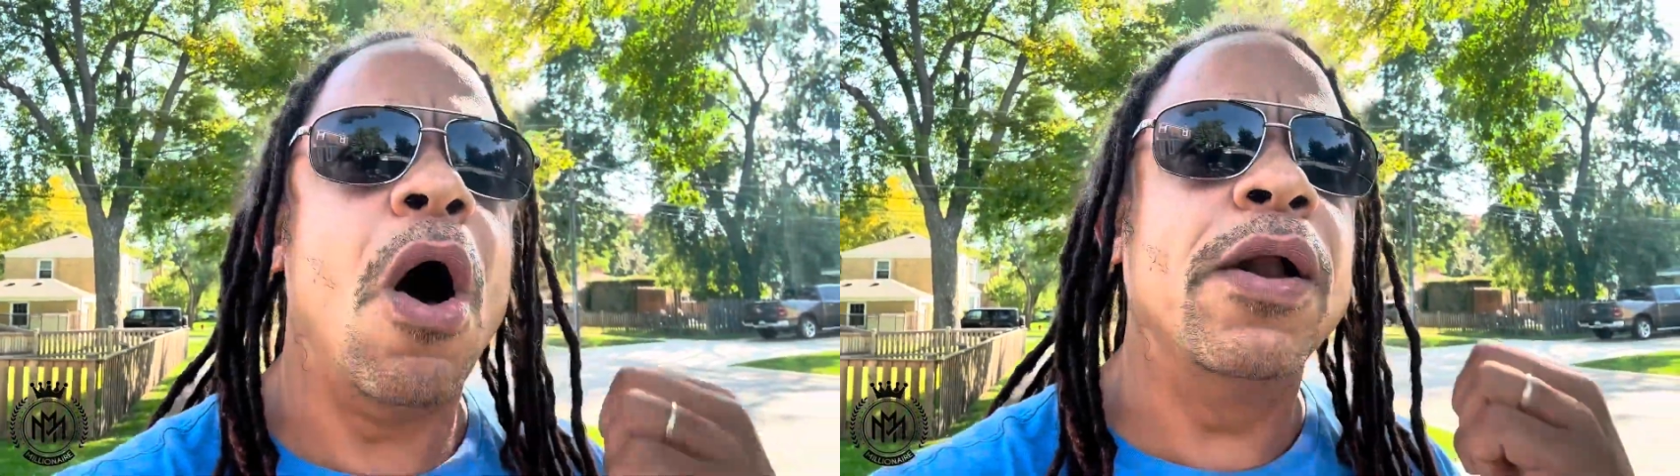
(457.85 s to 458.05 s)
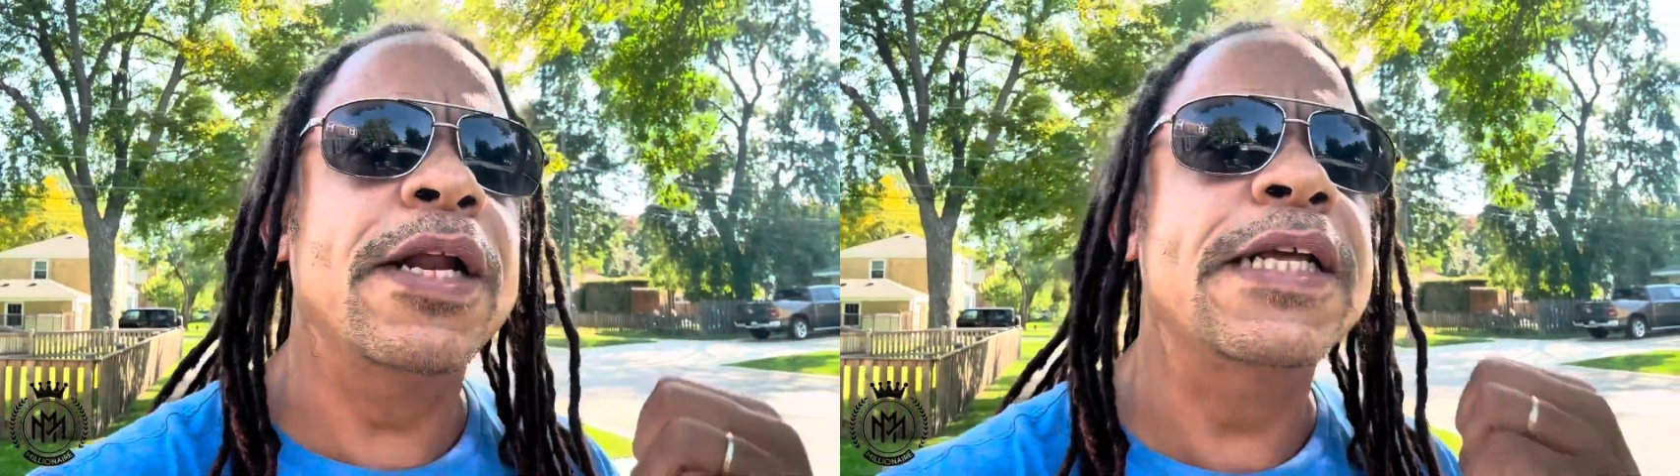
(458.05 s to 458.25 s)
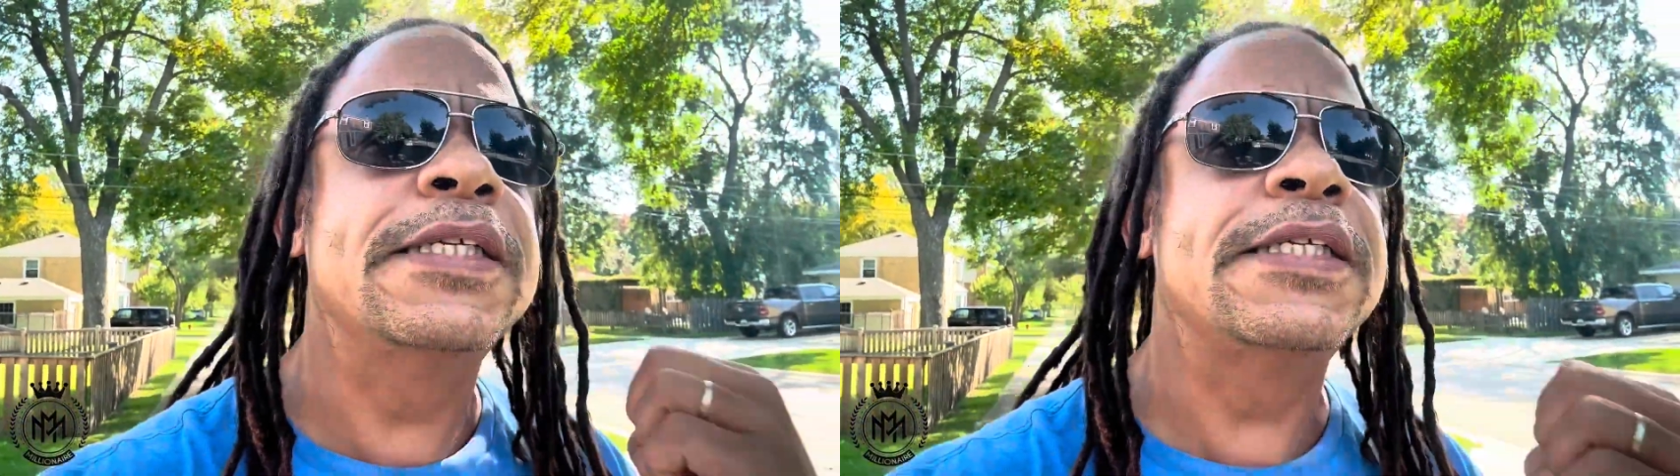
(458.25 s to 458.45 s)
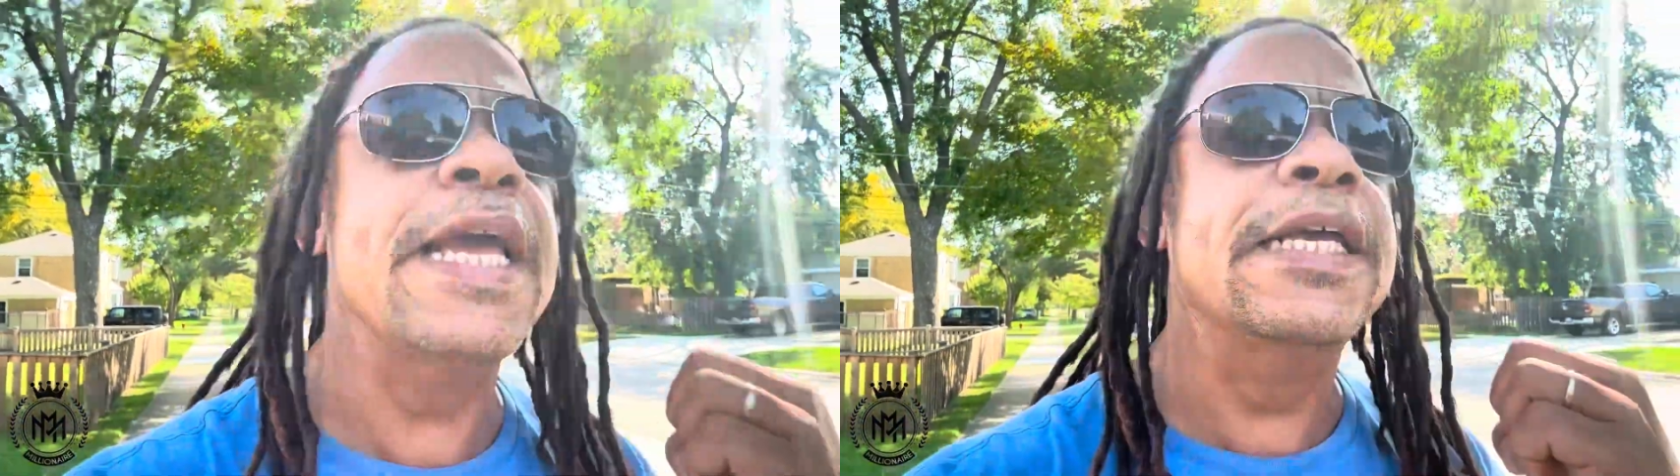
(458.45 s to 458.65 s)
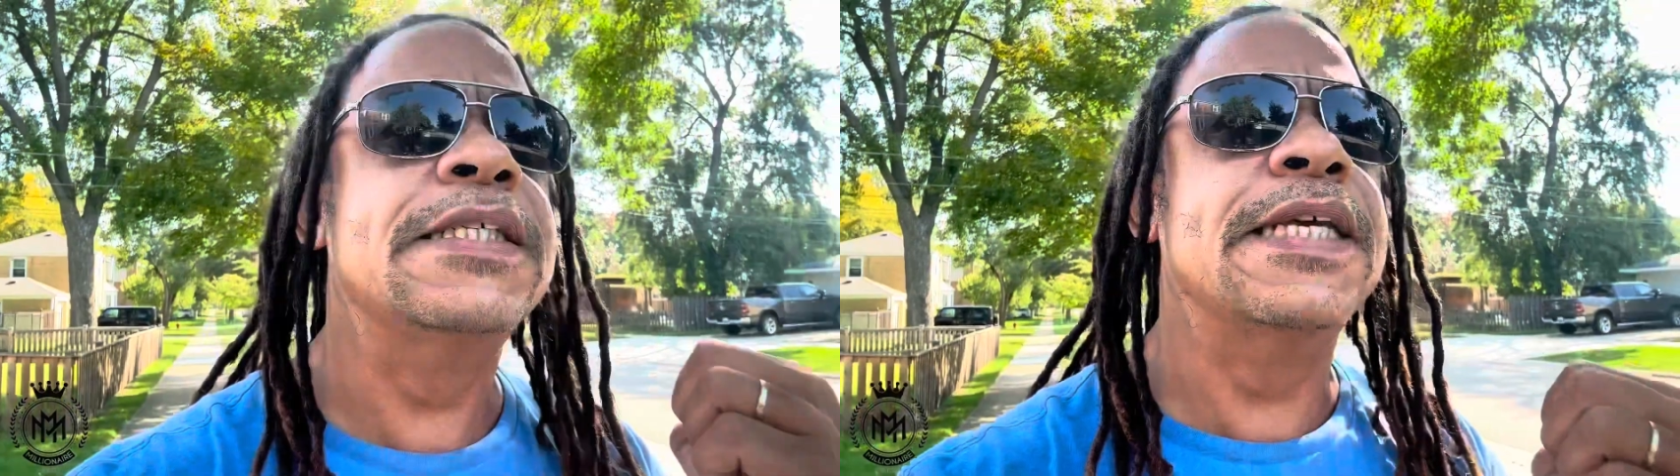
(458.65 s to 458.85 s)
all of these
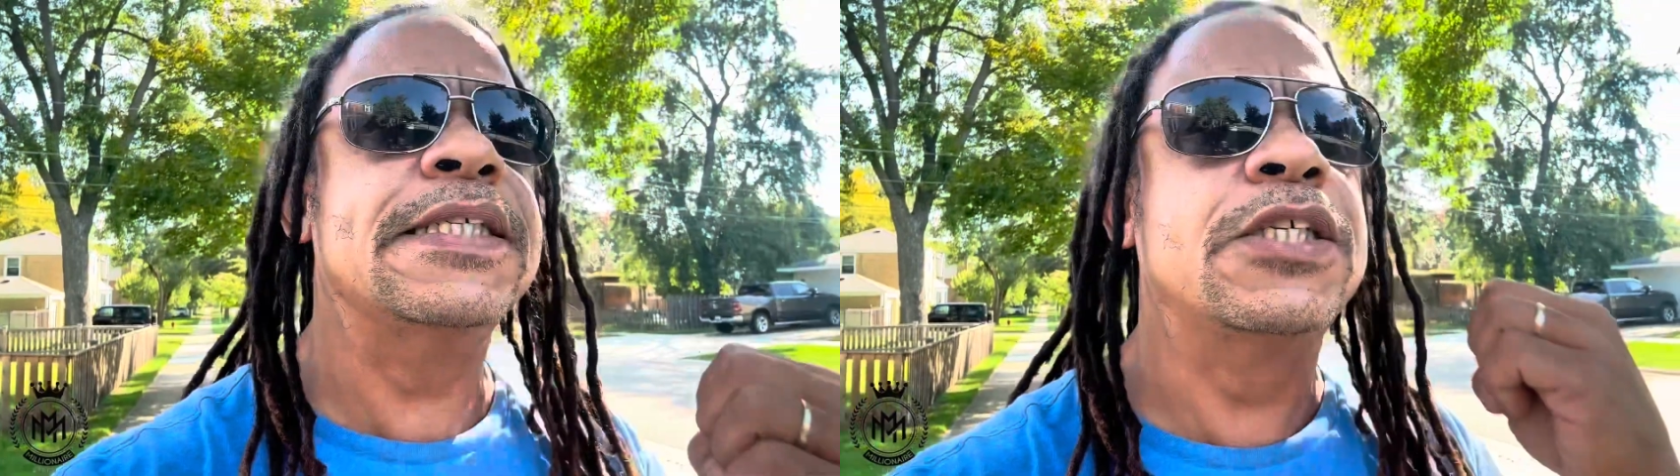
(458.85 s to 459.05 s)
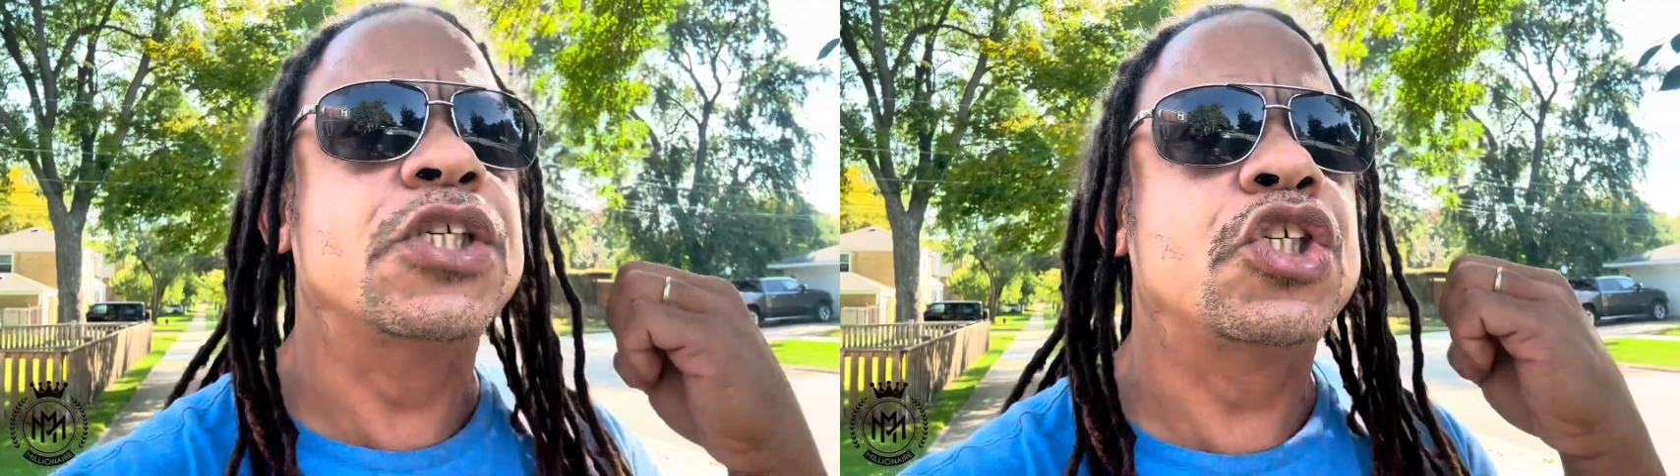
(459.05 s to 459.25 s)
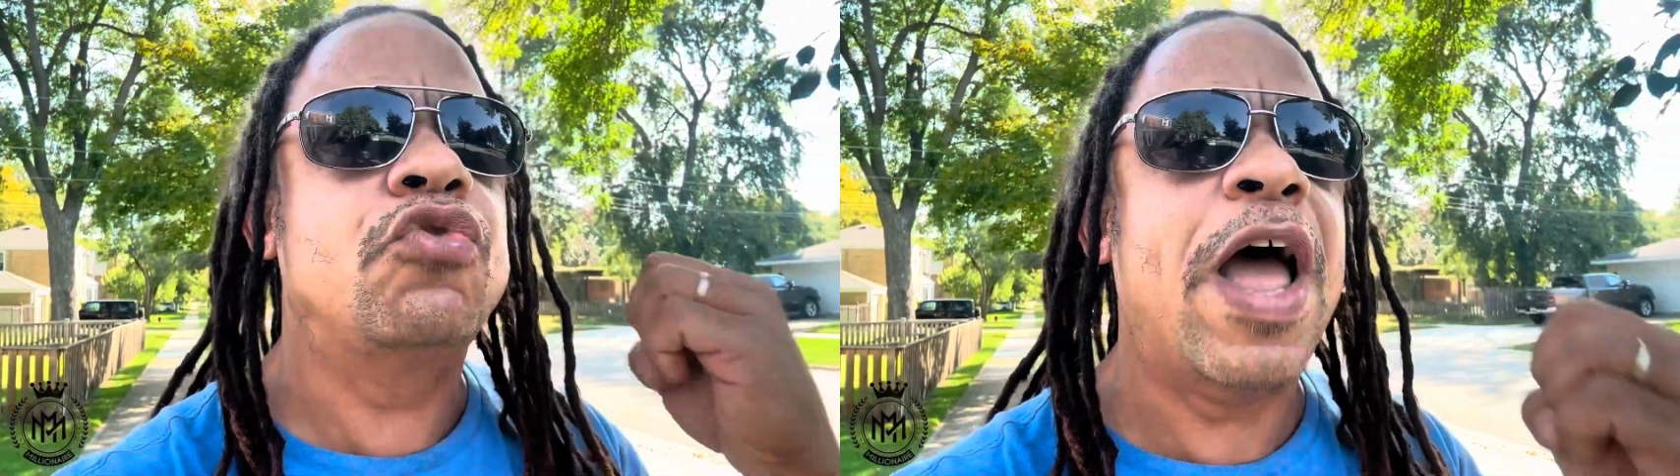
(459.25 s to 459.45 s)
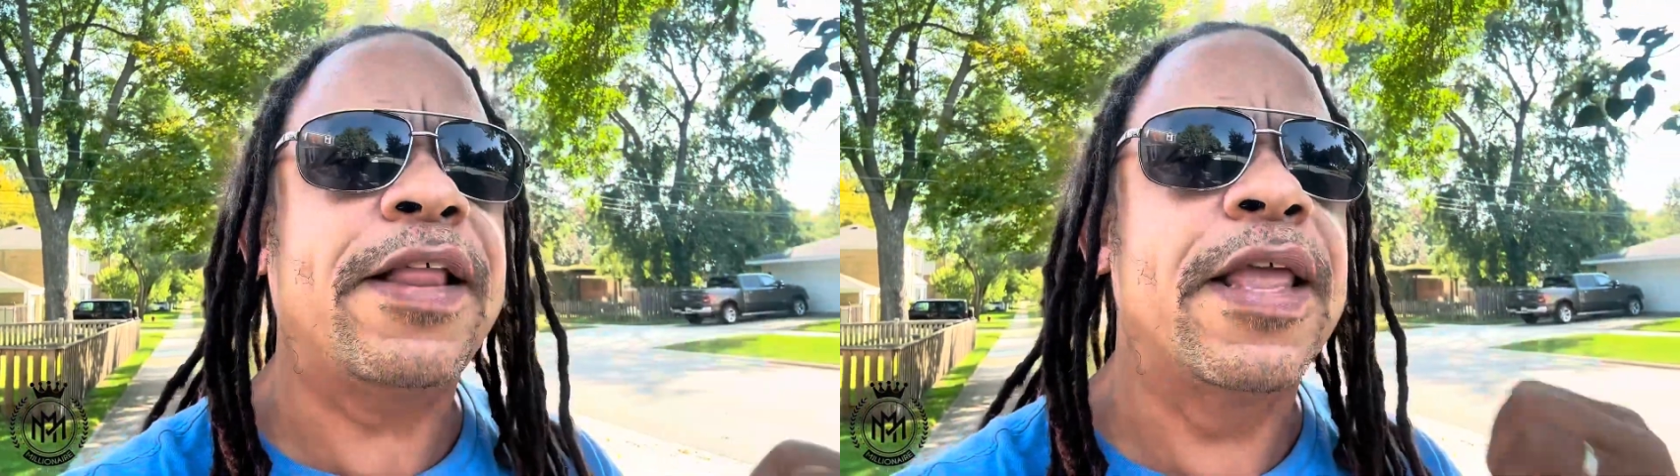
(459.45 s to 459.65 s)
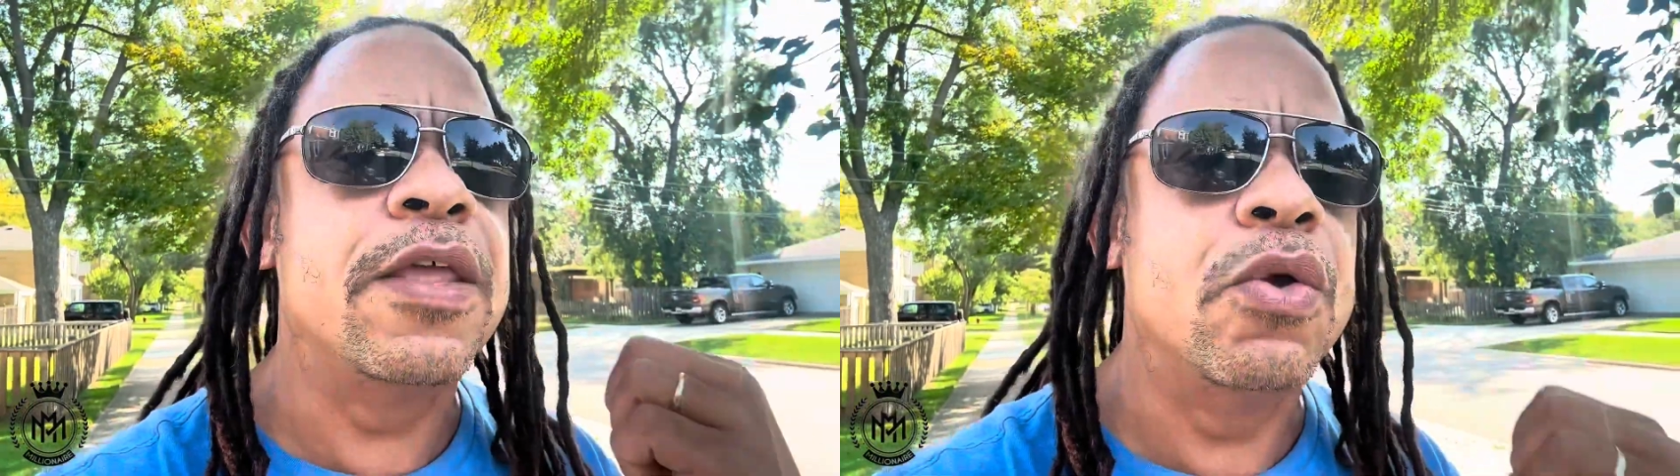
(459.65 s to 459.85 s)
things that's distracting